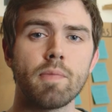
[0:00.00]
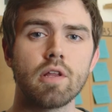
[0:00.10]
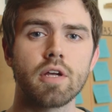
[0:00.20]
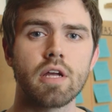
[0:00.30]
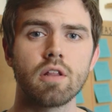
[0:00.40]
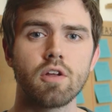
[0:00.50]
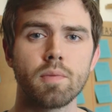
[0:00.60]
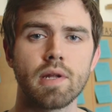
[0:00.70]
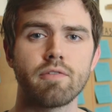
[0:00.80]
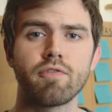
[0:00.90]
to be looking a
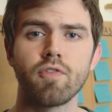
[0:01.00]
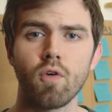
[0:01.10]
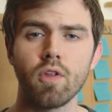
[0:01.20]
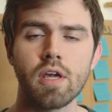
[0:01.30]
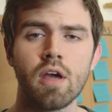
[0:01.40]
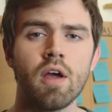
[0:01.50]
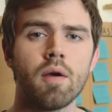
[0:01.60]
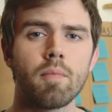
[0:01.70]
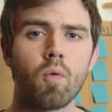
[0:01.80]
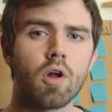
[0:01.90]
little bit at Foley,
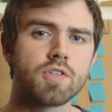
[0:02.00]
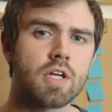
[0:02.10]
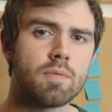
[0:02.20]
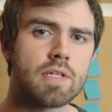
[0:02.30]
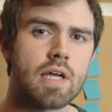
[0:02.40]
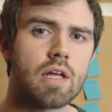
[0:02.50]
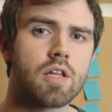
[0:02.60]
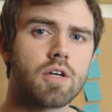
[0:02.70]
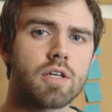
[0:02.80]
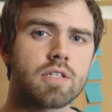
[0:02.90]
but we're also going to be taking
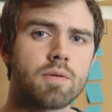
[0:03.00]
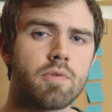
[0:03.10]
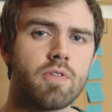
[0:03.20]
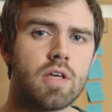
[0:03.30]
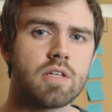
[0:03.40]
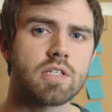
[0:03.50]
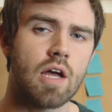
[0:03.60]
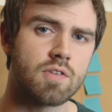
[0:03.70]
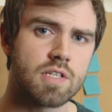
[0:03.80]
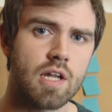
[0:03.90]
a look at some of the
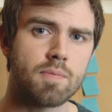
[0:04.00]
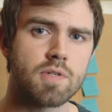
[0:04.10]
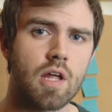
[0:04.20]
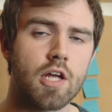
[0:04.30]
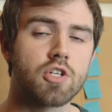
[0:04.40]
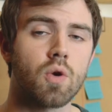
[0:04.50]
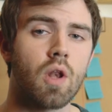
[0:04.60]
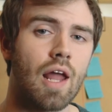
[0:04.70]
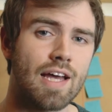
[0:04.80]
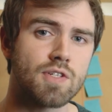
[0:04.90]
sound setups that I showed
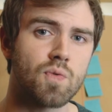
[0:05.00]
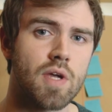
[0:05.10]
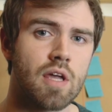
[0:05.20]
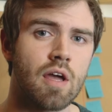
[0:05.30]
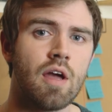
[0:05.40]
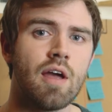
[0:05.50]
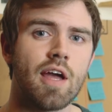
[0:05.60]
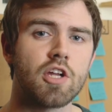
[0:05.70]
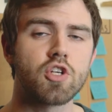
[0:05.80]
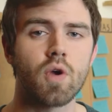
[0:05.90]
last week
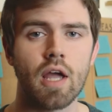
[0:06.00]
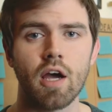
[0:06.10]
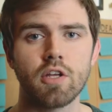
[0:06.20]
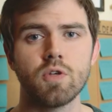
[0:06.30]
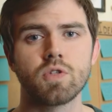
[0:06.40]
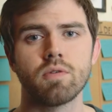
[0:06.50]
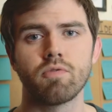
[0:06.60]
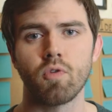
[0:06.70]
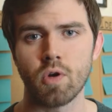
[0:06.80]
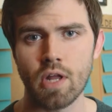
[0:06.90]
and showing how to use them
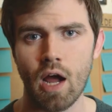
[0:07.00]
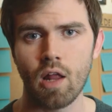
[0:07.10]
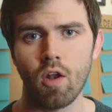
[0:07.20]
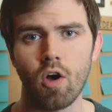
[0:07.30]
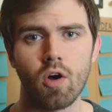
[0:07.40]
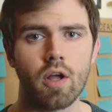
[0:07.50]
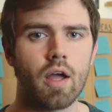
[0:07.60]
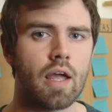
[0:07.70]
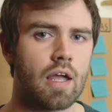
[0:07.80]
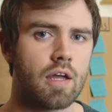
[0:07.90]
for dialogue
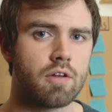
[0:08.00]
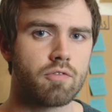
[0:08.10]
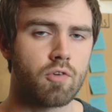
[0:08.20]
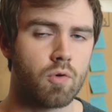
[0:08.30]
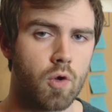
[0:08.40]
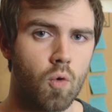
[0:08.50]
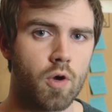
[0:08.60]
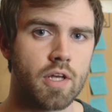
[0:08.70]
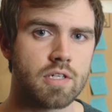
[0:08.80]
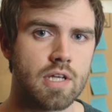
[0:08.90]
and for
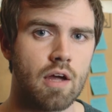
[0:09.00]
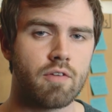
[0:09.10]
recording sound